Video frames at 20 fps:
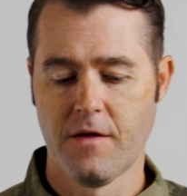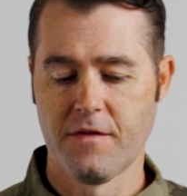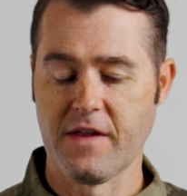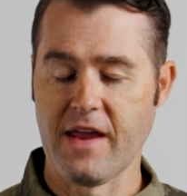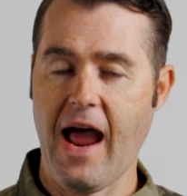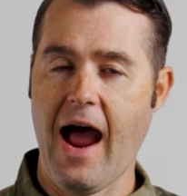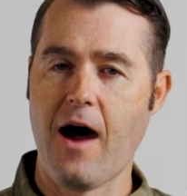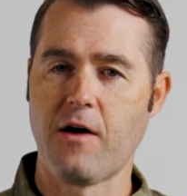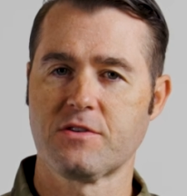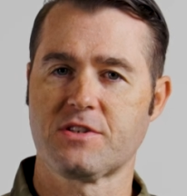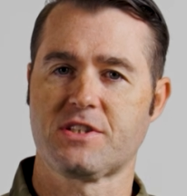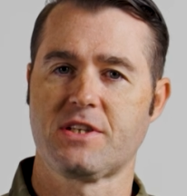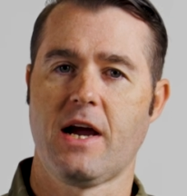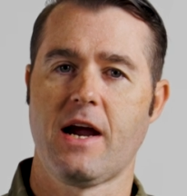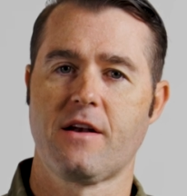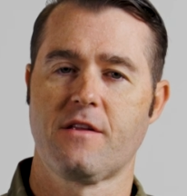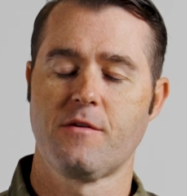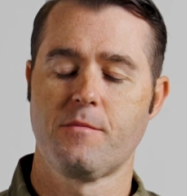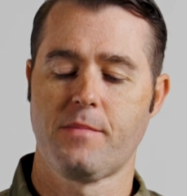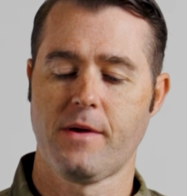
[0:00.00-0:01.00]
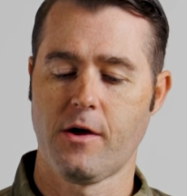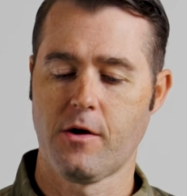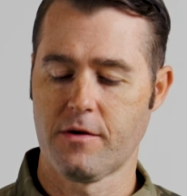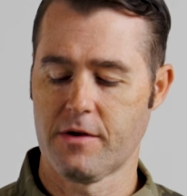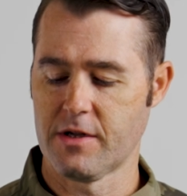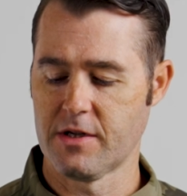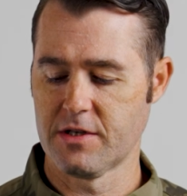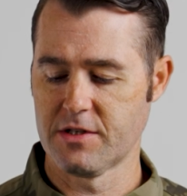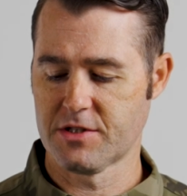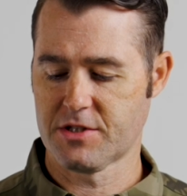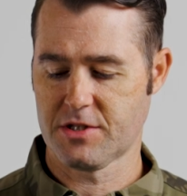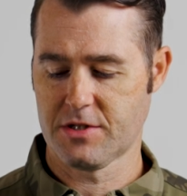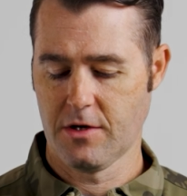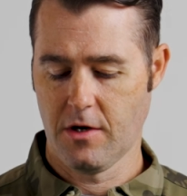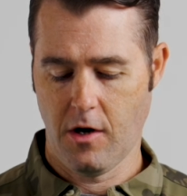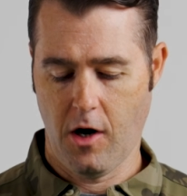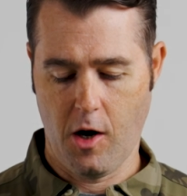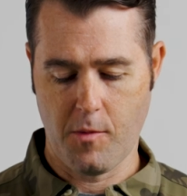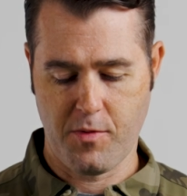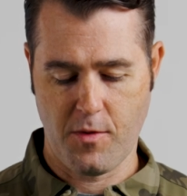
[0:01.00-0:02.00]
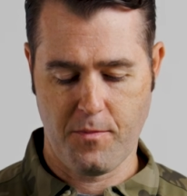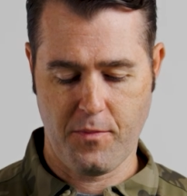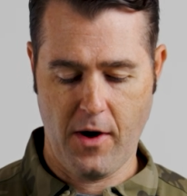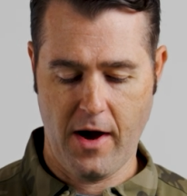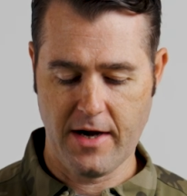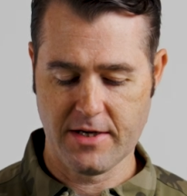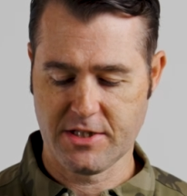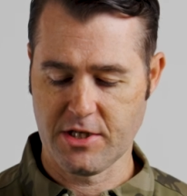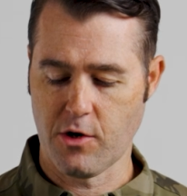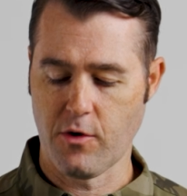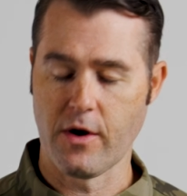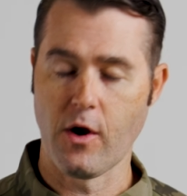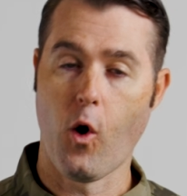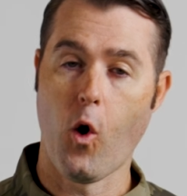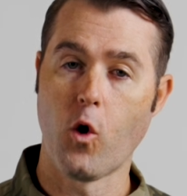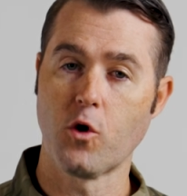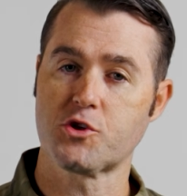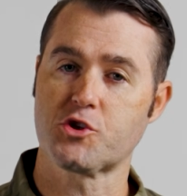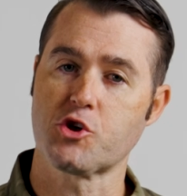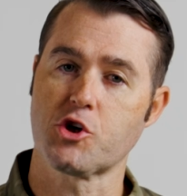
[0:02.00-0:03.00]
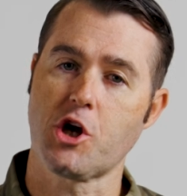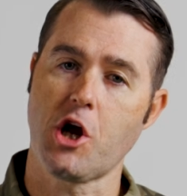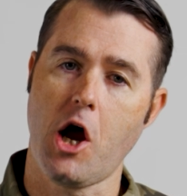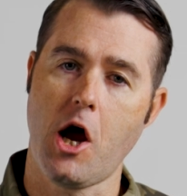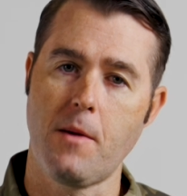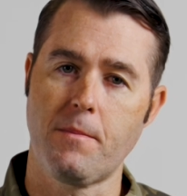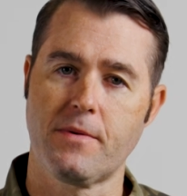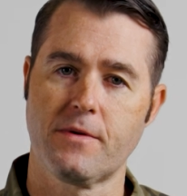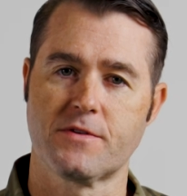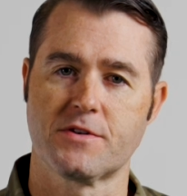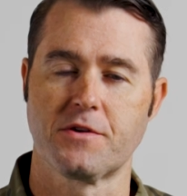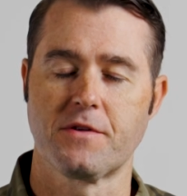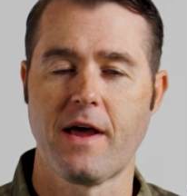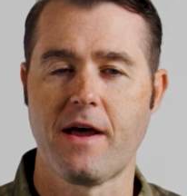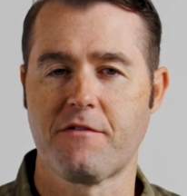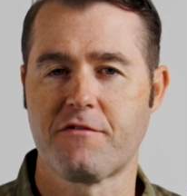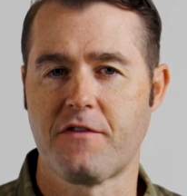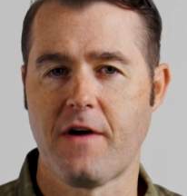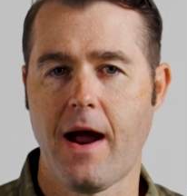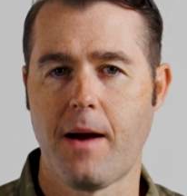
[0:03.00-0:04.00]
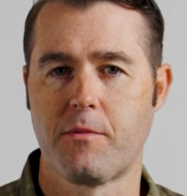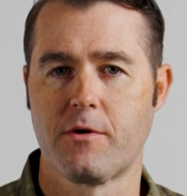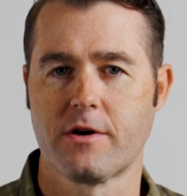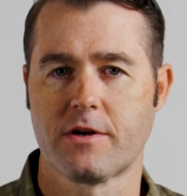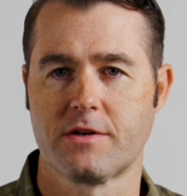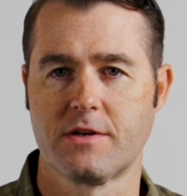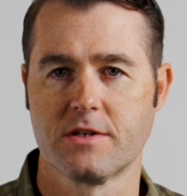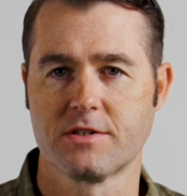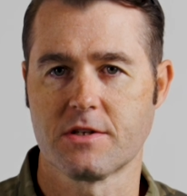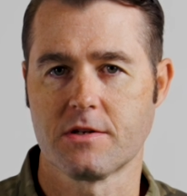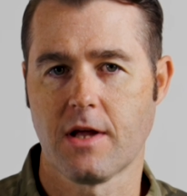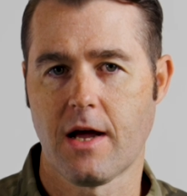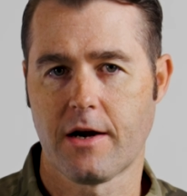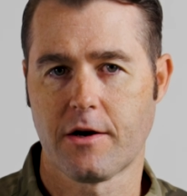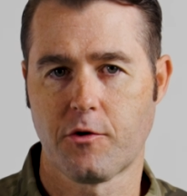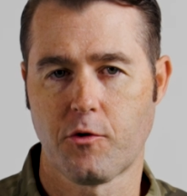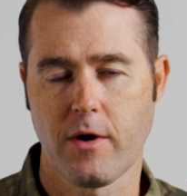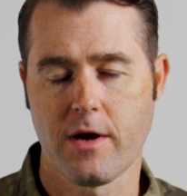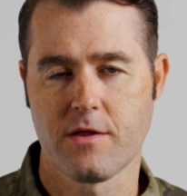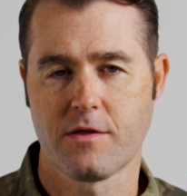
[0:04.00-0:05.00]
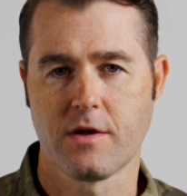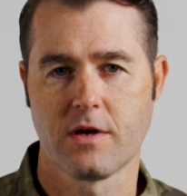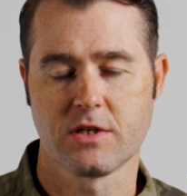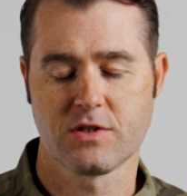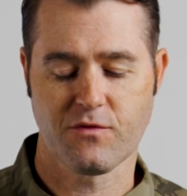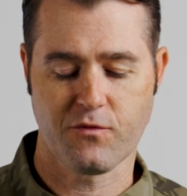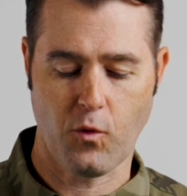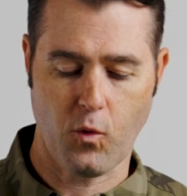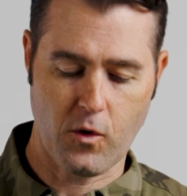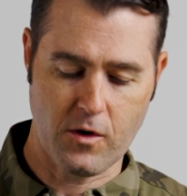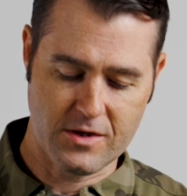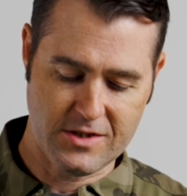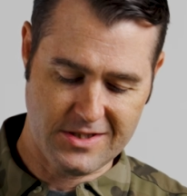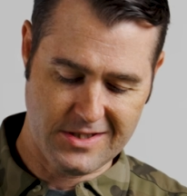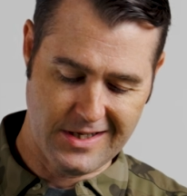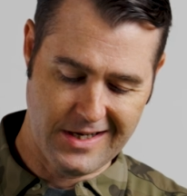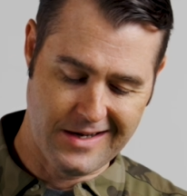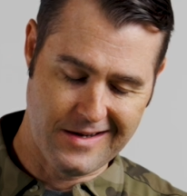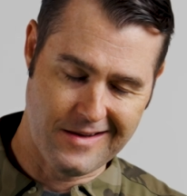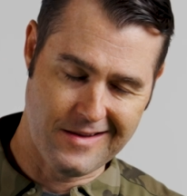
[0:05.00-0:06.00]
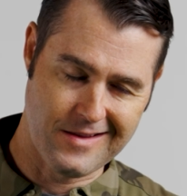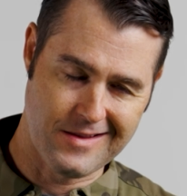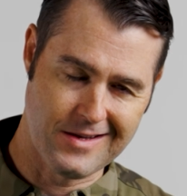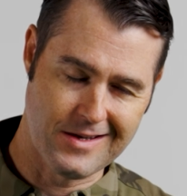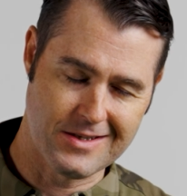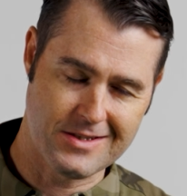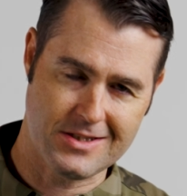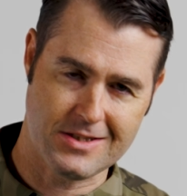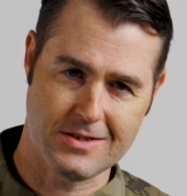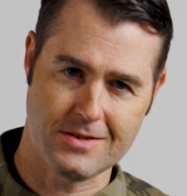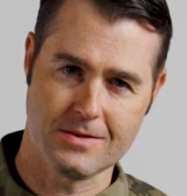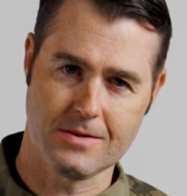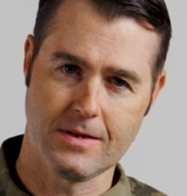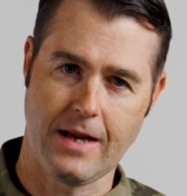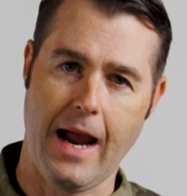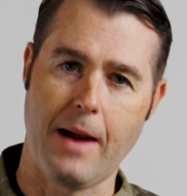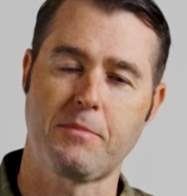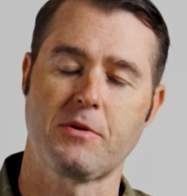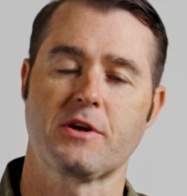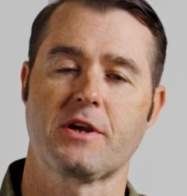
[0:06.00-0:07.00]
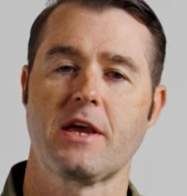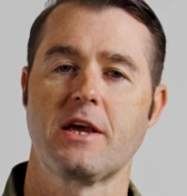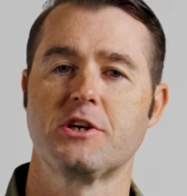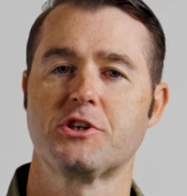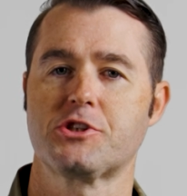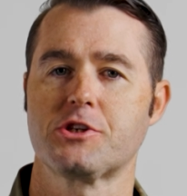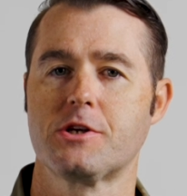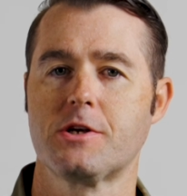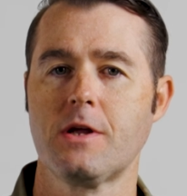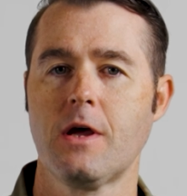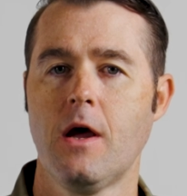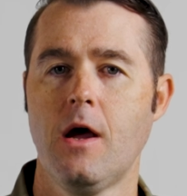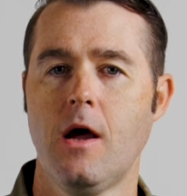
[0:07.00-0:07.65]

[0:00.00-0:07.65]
The outside of the belt is our proprietary ULTRAcomp, so that fabric does a lot of great things for us in this application.